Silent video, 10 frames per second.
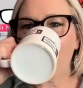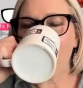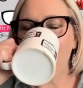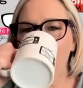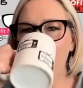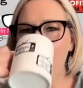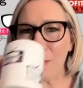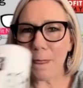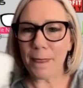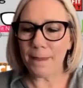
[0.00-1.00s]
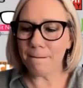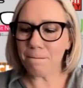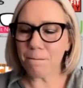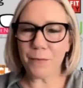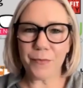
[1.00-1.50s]

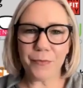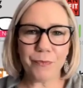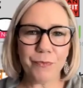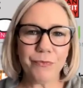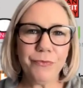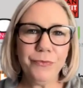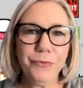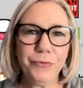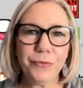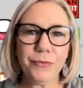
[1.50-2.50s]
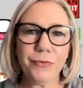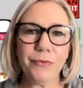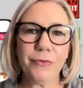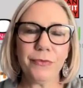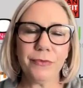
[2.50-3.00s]

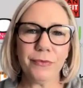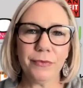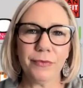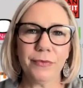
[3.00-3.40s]
The person shown says nothing.